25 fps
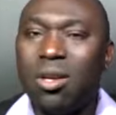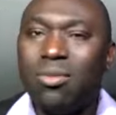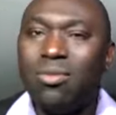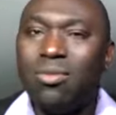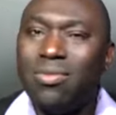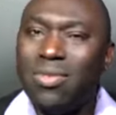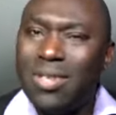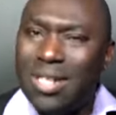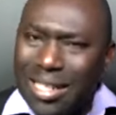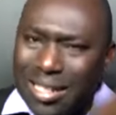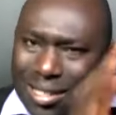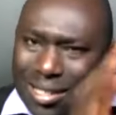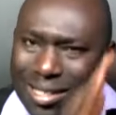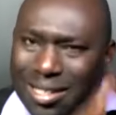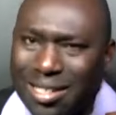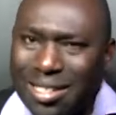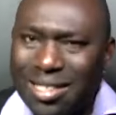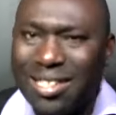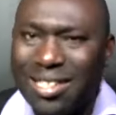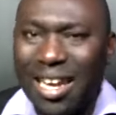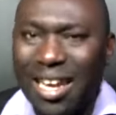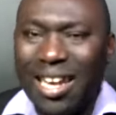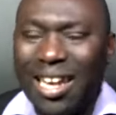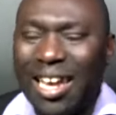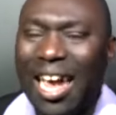Read
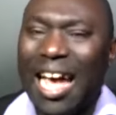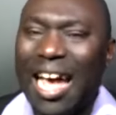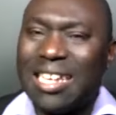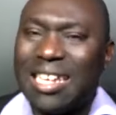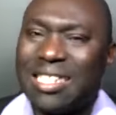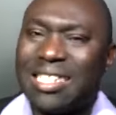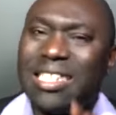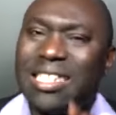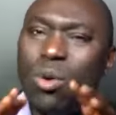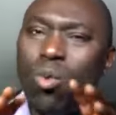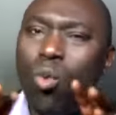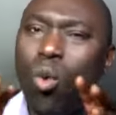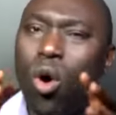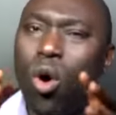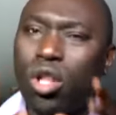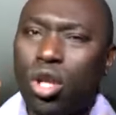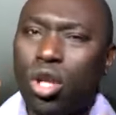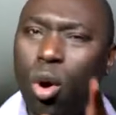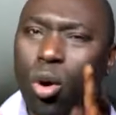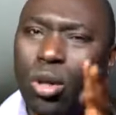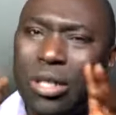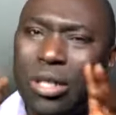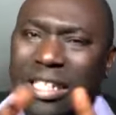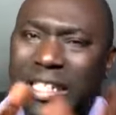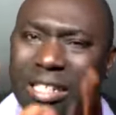it again and see what
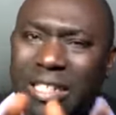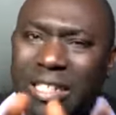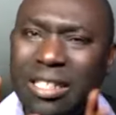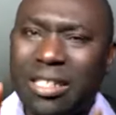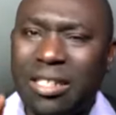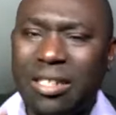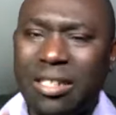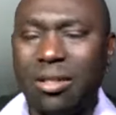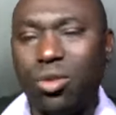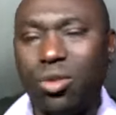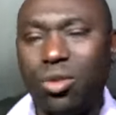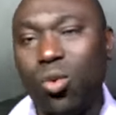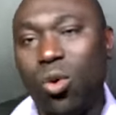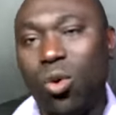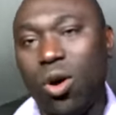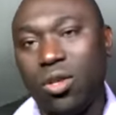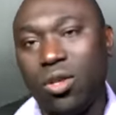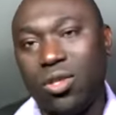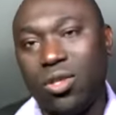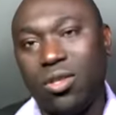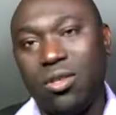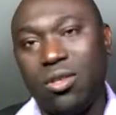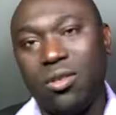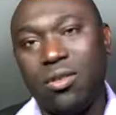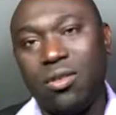God did to
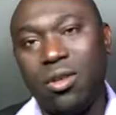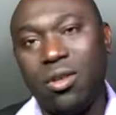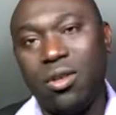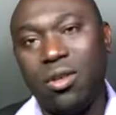us.